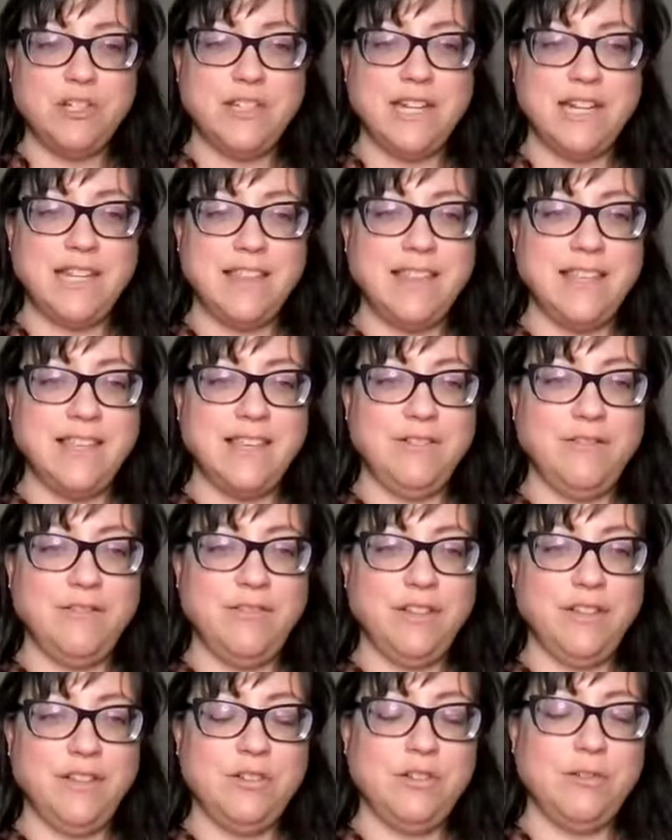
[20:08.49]
that I think can
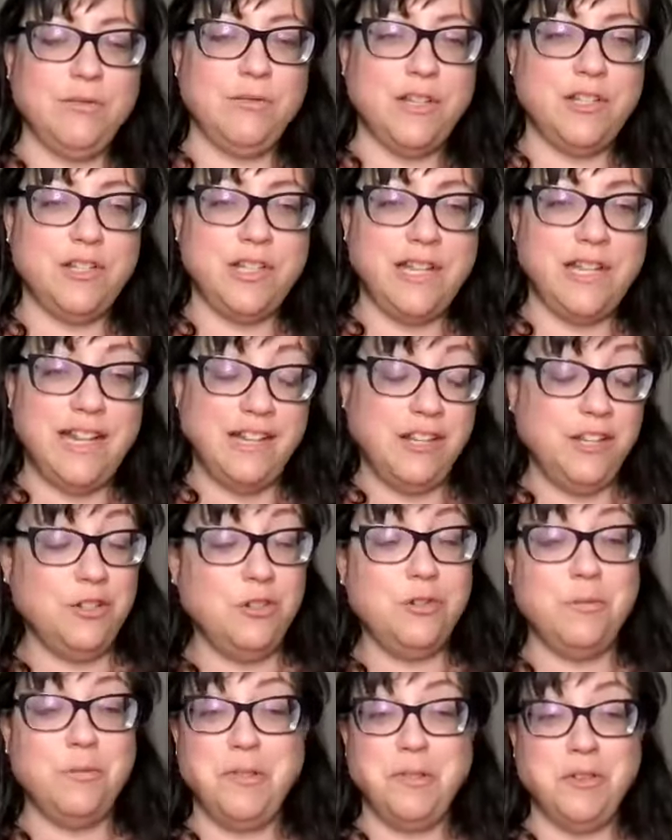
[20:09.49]
feel too rigid and
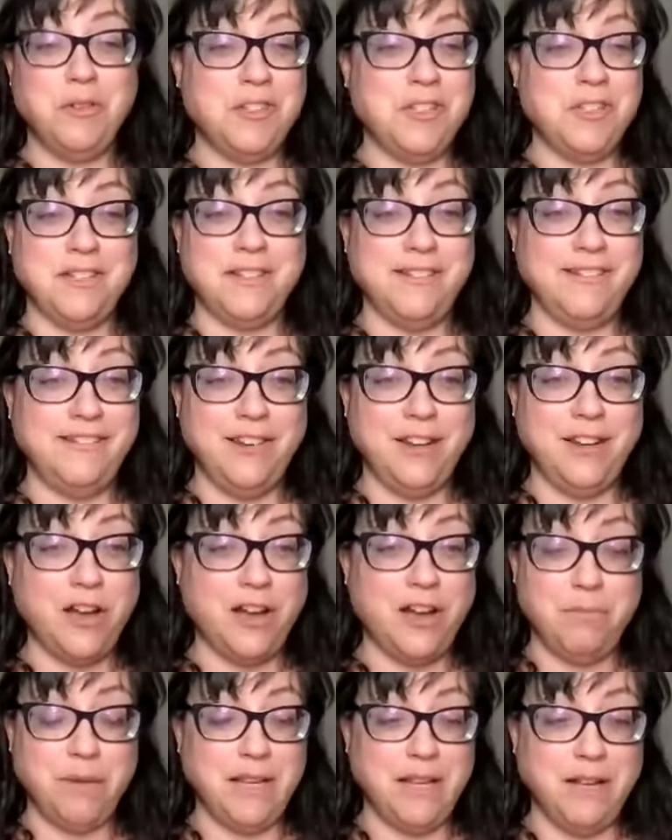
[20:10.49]
contribute to
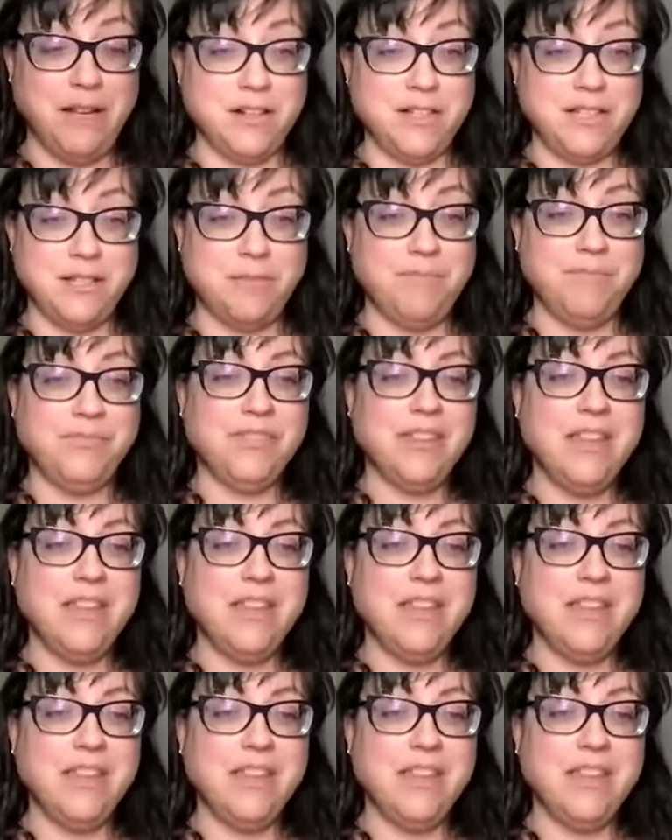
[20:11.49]
not being awesome.